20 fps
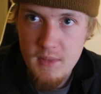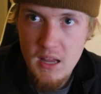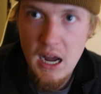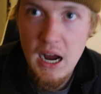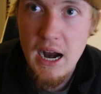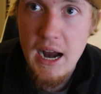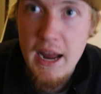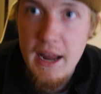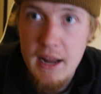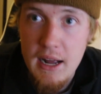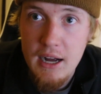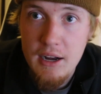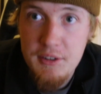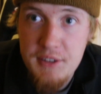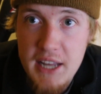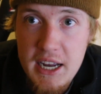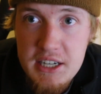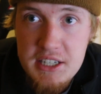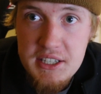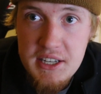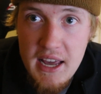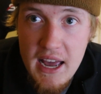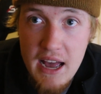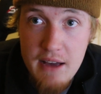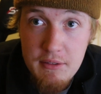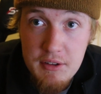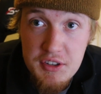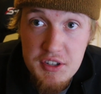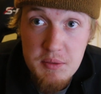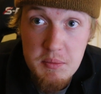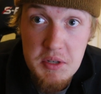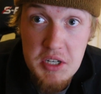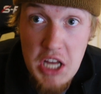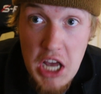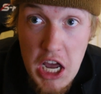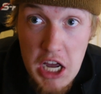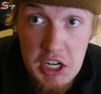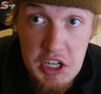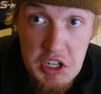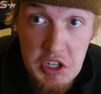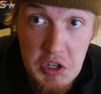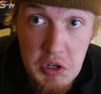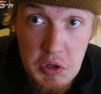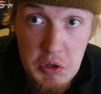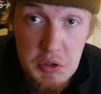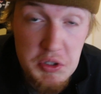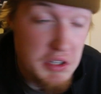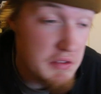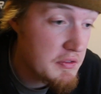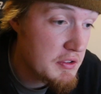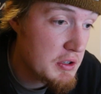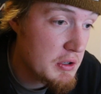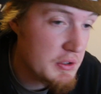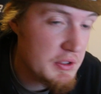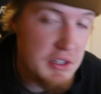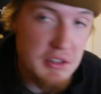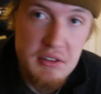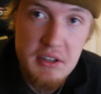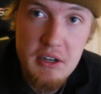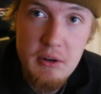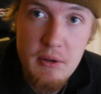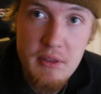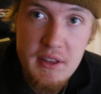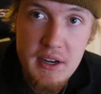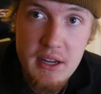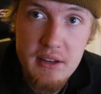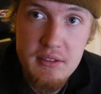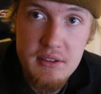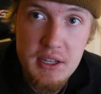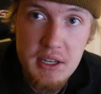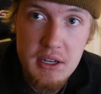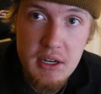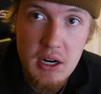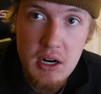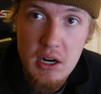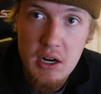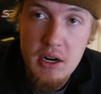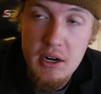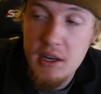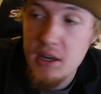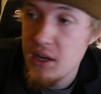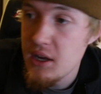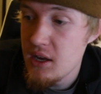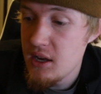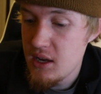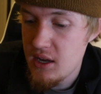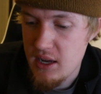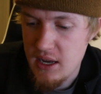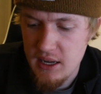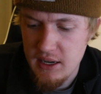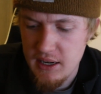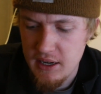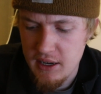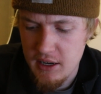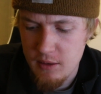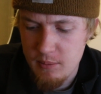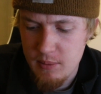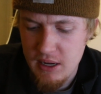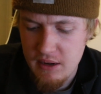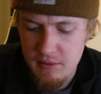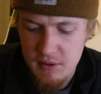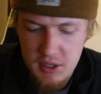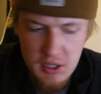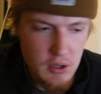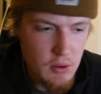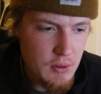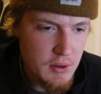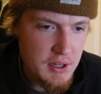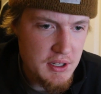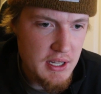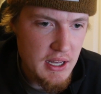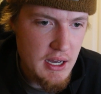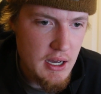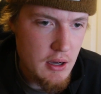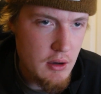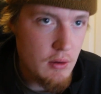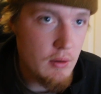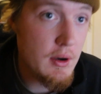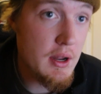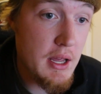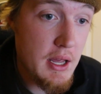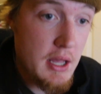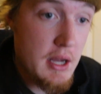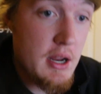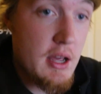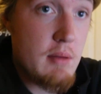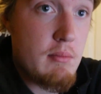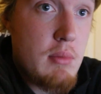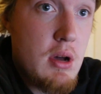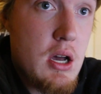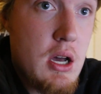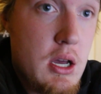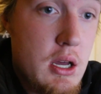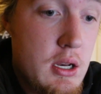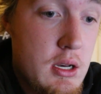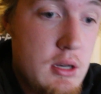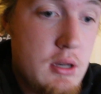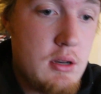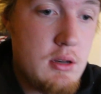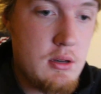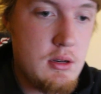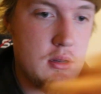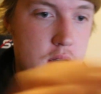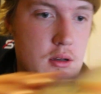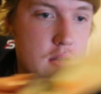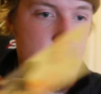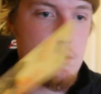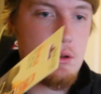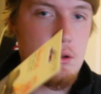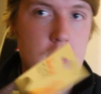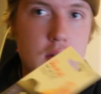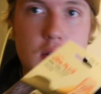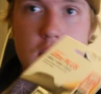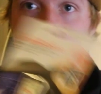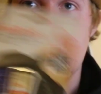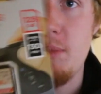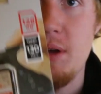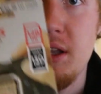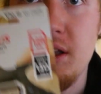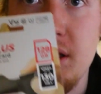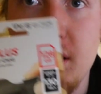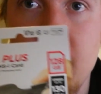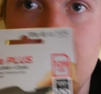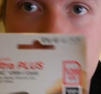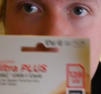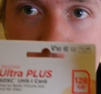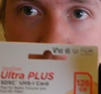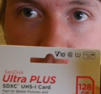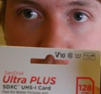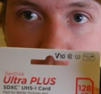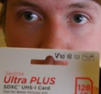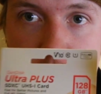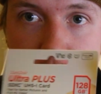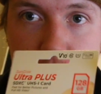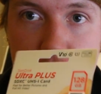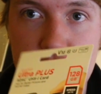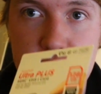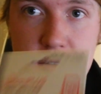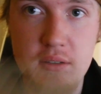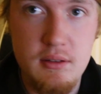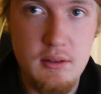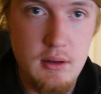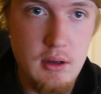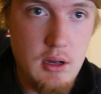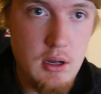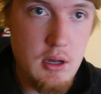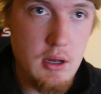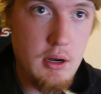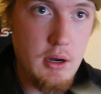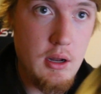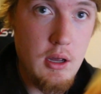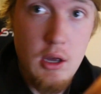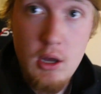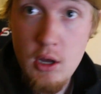Alright, I was actually having some technical difficulties there with an SD card, and ended up having to go into town, and I spent like $100 on